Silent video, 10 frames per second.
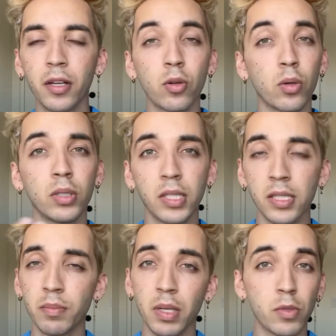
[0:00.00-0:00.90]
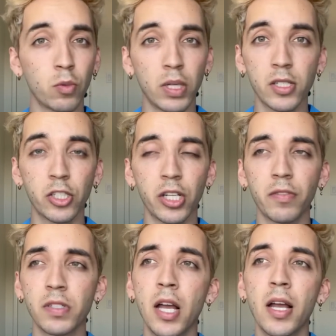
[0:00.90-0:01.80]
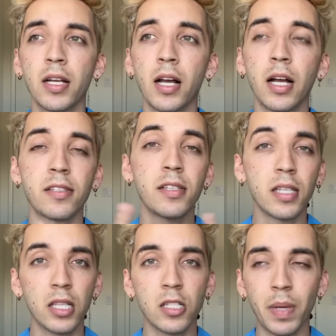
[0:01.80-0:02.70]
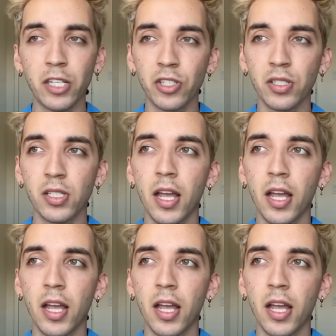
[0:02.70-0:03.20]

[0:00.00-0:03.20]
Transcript: or only sometimes once a shift, to see these patients.